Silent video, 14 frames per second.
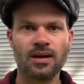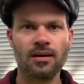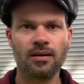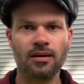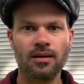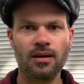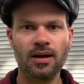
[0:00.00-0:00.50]

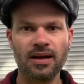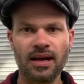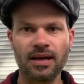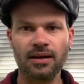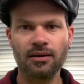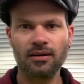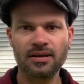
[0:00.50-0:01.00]
Okay
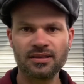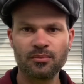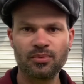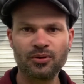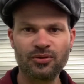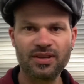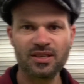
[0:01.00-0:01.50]
guys, the
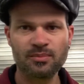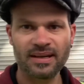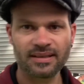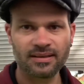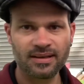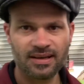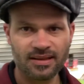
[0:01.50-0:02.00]
boot is back
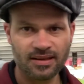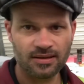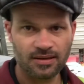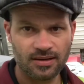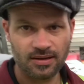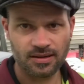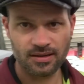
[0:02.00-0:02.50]
together,
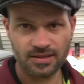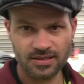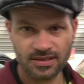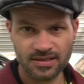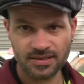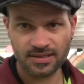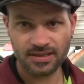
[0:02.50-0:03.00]
as you can
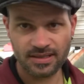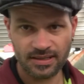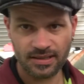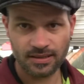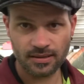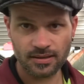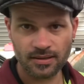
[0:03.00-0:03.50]
see
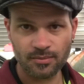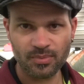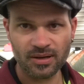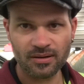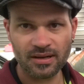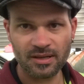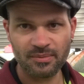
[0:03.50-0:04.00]

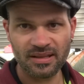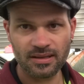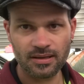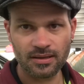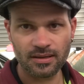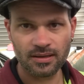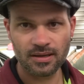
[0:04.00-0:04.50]
behind me there.
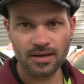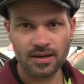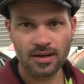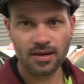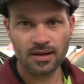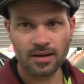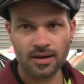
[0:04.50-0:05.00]

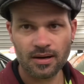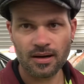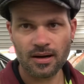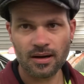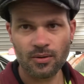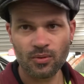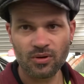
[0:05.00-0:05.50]
I
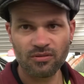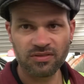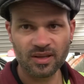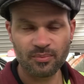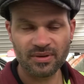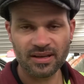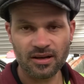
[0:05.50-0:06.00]
will flip
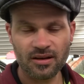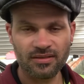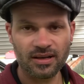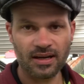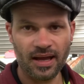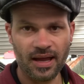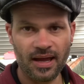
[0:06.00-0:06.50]
it over
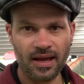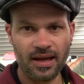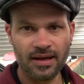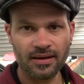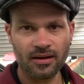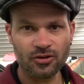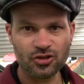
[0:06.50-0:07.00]
and
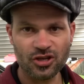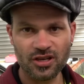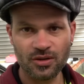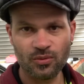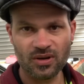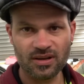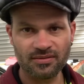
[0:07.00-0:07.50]
I'll show you
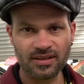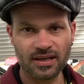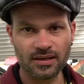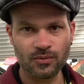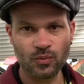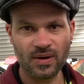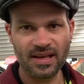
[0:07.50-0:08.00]
what I've
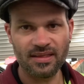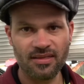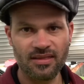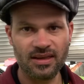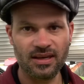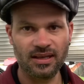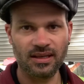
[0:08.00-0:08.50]
done with
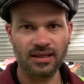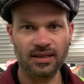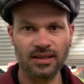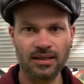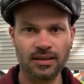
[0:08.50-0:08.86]
the